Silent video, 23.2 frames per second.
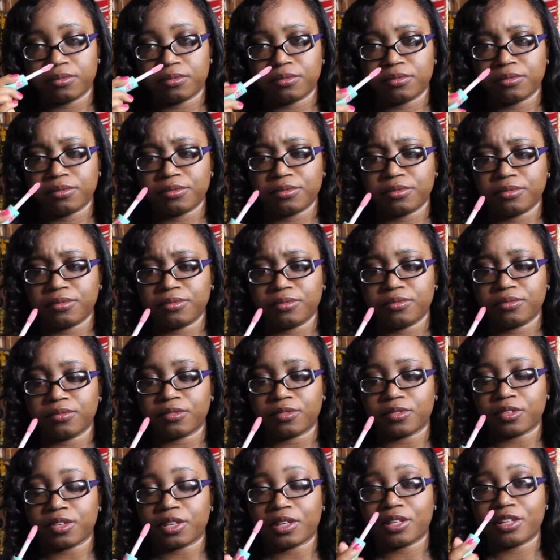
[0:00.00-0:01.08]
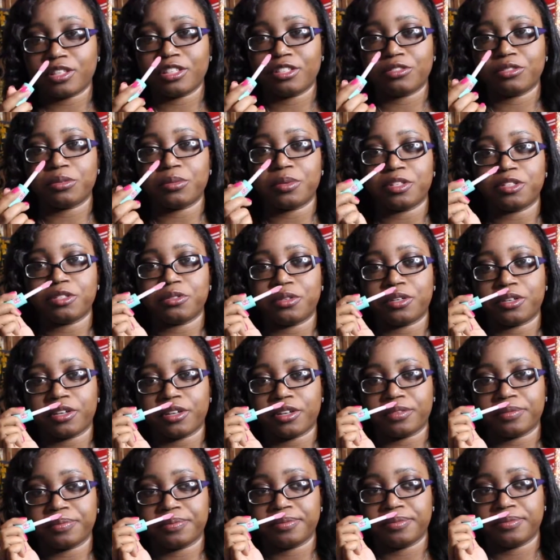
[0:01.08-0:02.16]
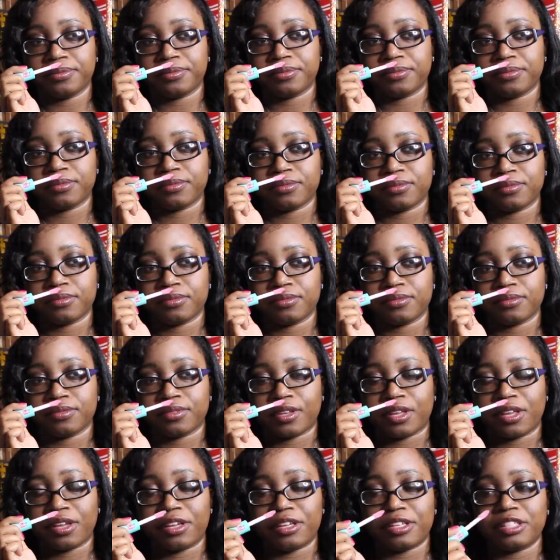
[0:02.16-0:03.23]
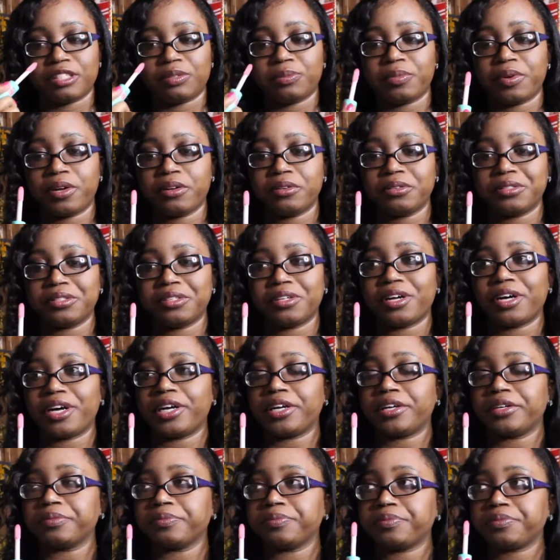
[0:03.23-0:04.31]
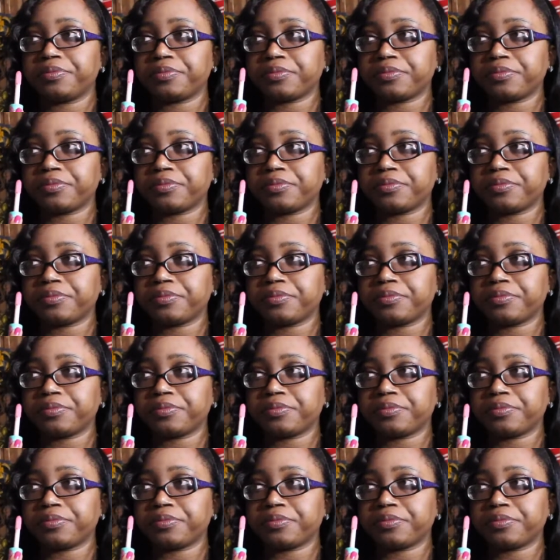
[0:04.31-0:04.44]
Mmm, this smells really good. It smells like,